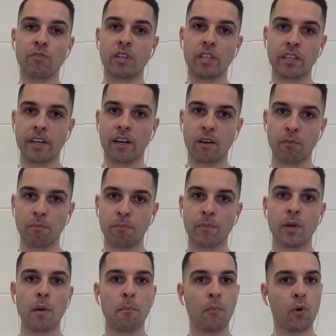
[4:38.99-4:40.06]
really help
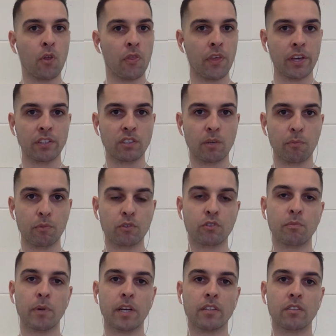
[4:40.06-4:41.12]
put things in
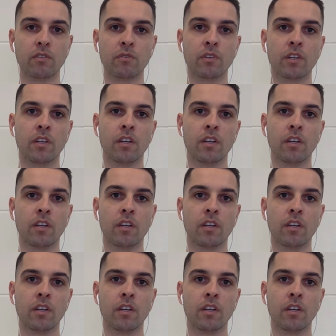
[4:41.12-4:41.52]
perspective